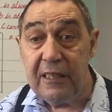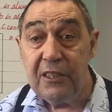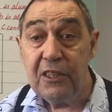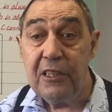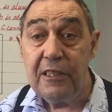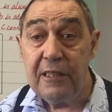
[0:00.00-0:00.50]

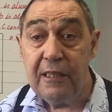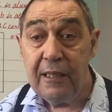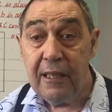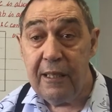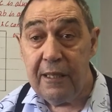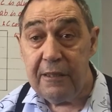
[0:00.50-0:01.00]
indeed
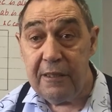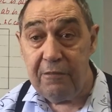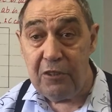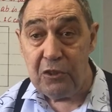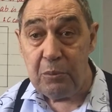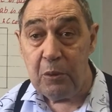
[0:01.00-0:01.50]

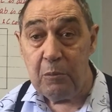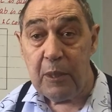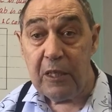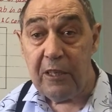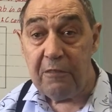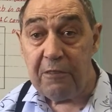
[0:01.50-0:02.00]
divisible
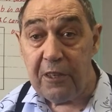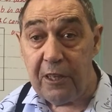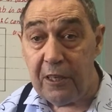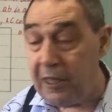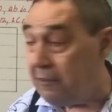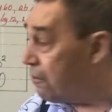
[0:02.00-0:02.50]
by
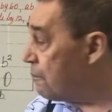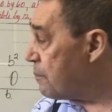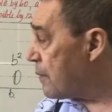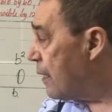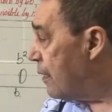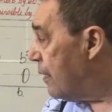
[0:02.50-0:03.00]
5.
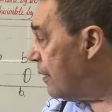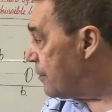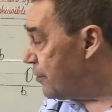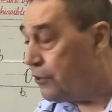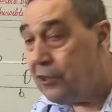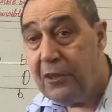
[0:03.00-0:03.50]
And
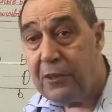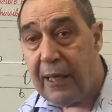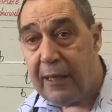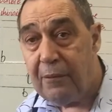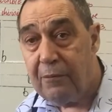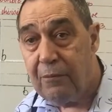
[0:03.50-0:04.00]
to do
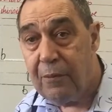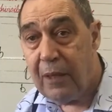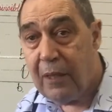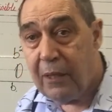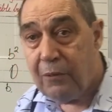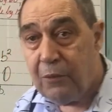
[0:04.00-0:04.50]
that,
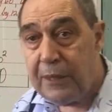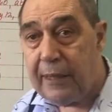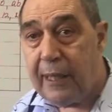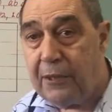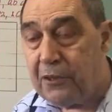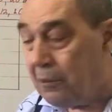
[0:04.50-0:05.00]
we
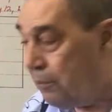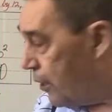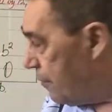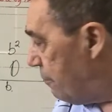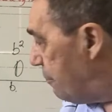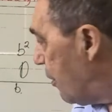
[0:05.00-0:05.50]
go to
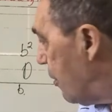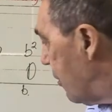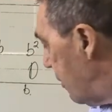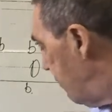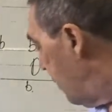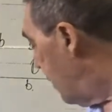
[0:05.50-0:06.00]
mod 5.